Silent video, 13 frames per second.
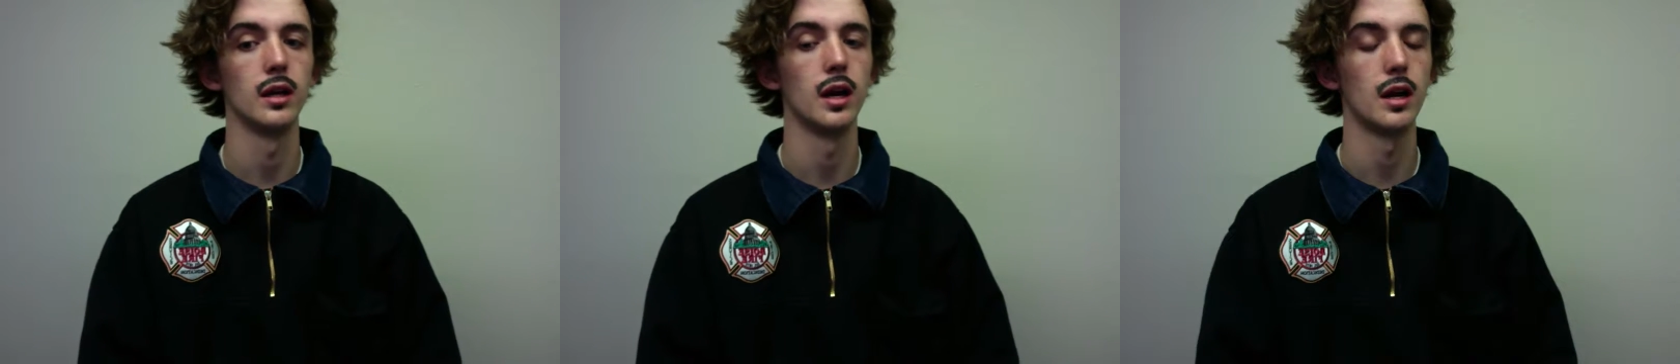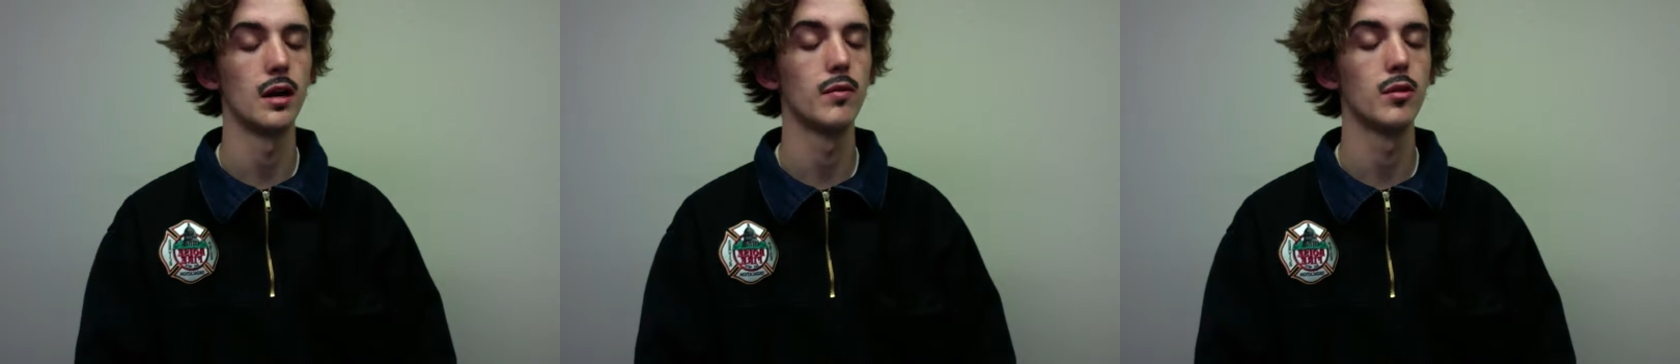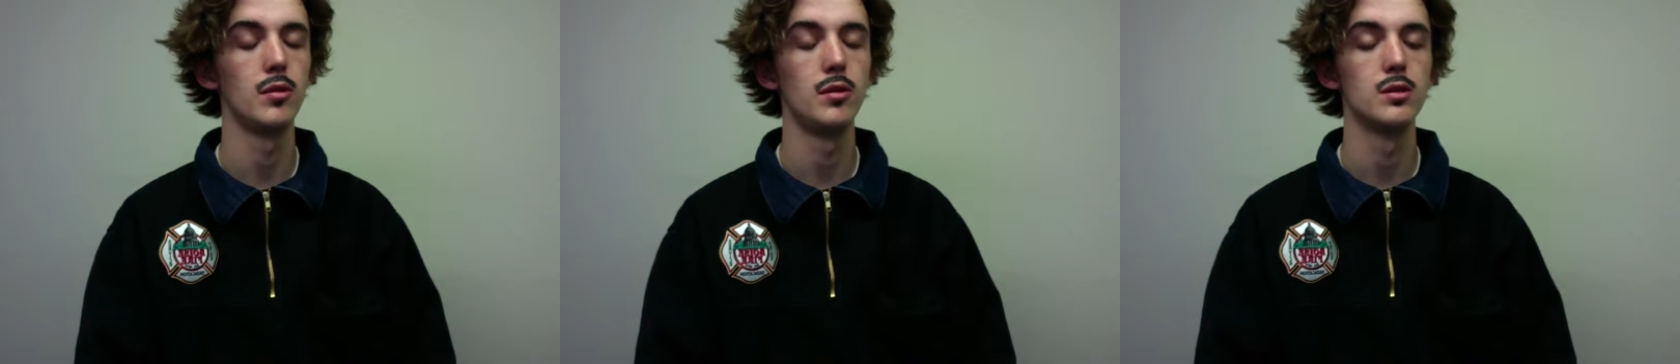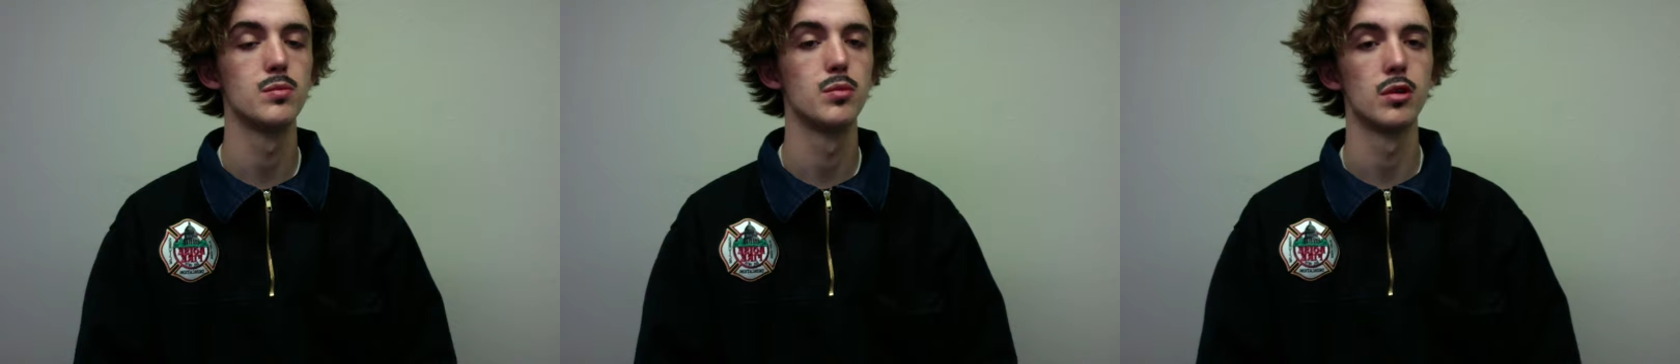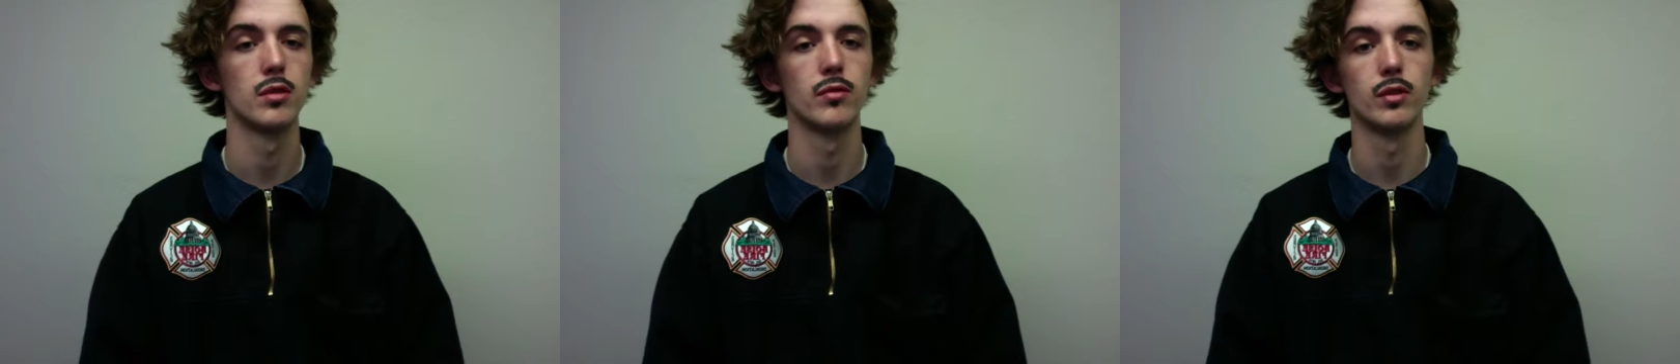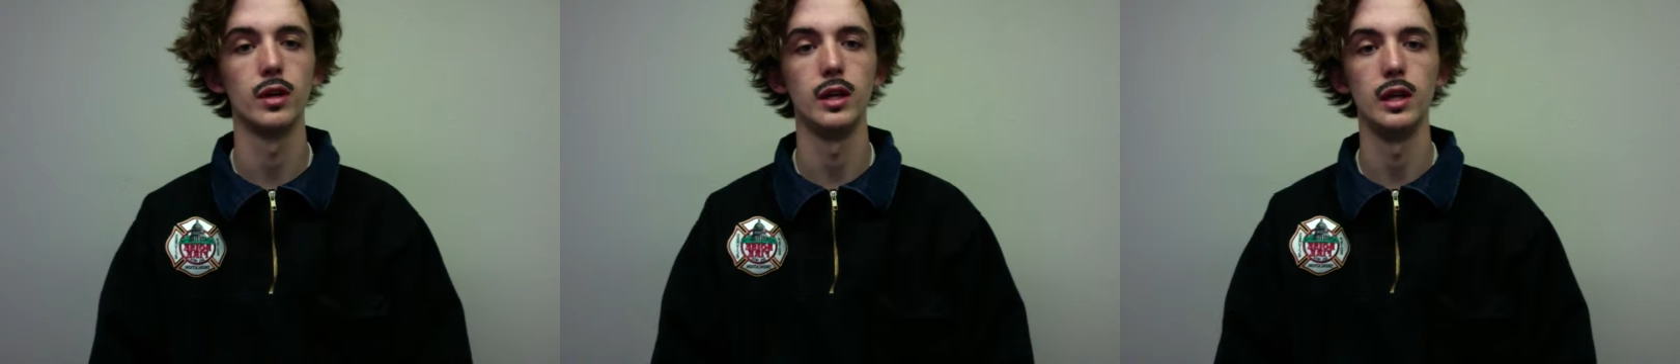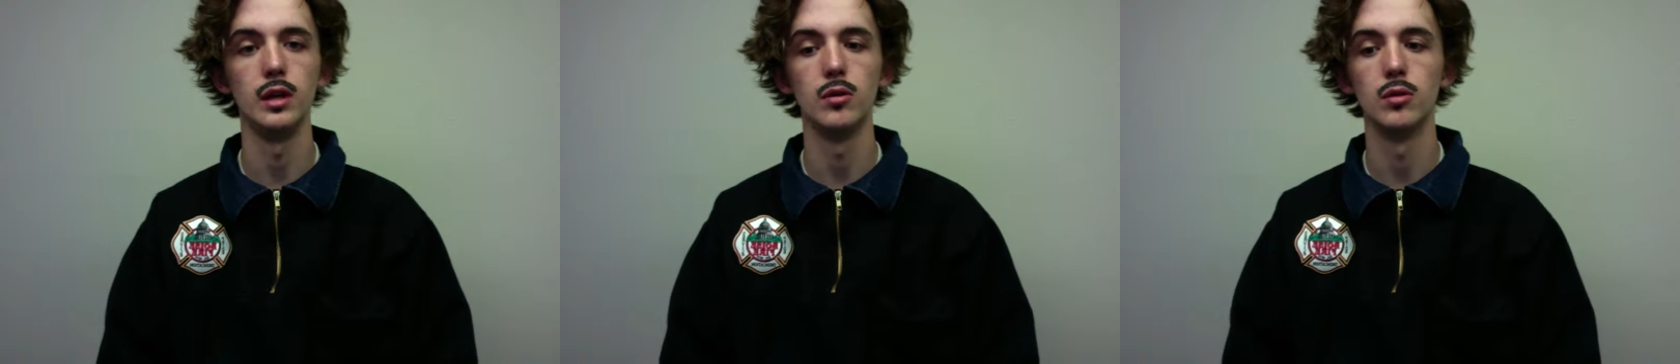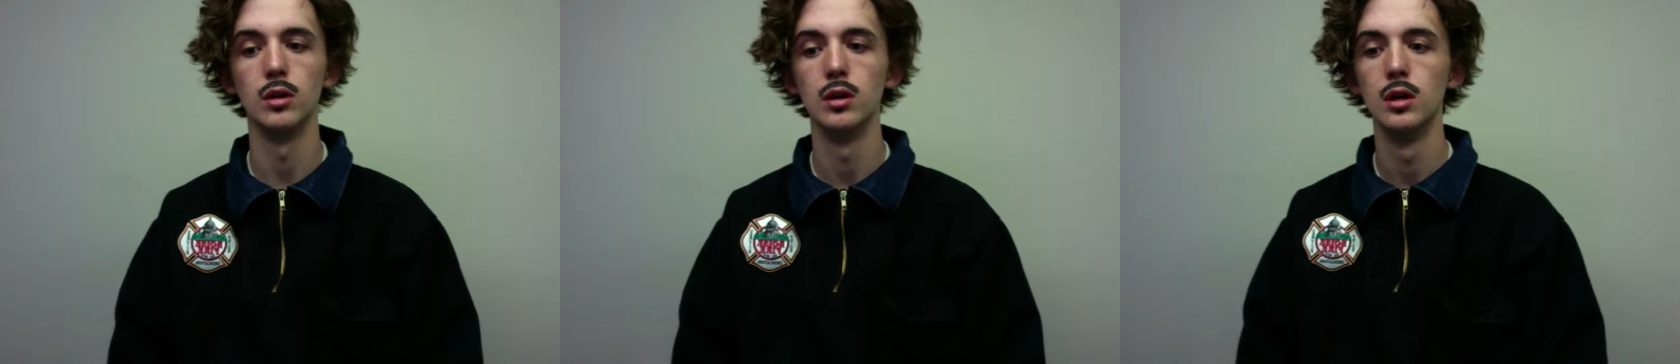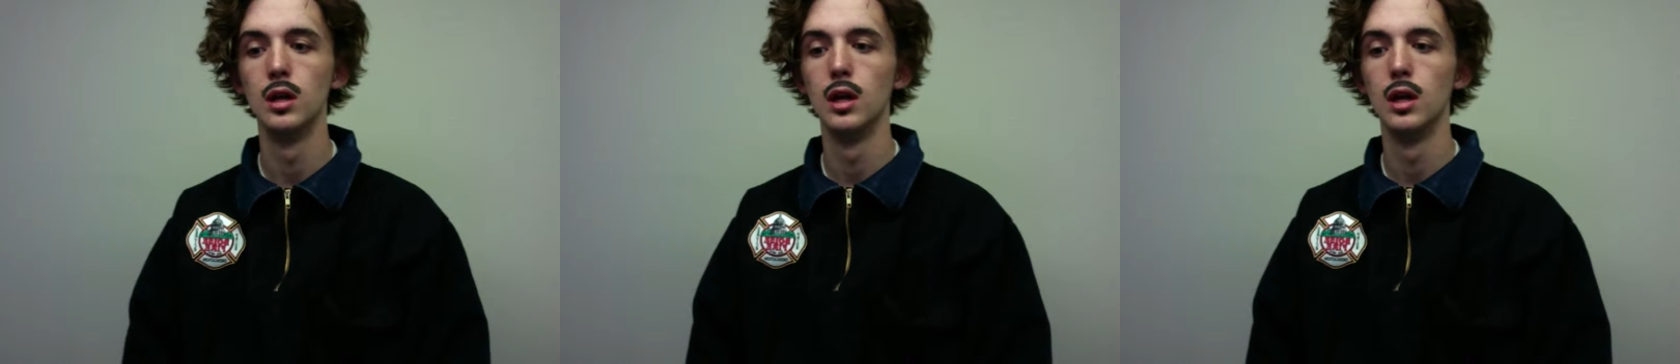Not everyone is born free and equal,